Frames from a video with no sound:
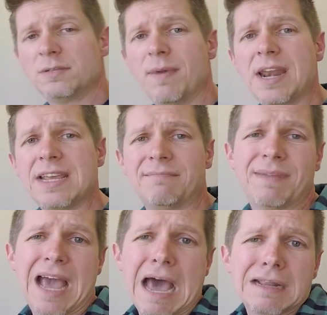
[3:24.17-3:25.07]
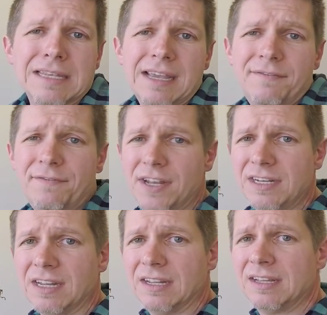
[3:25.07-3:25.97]
as money, how does it get
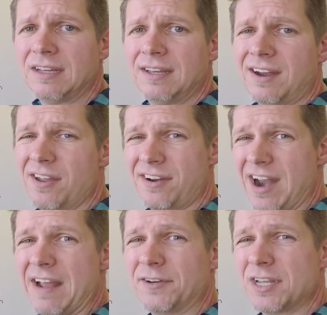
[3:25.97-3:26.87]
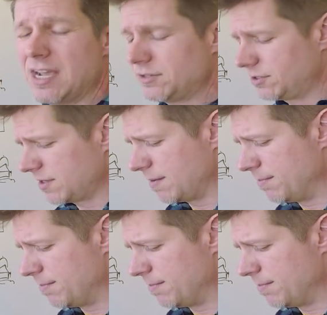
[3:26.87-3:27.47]
funded? Are there advertisers on the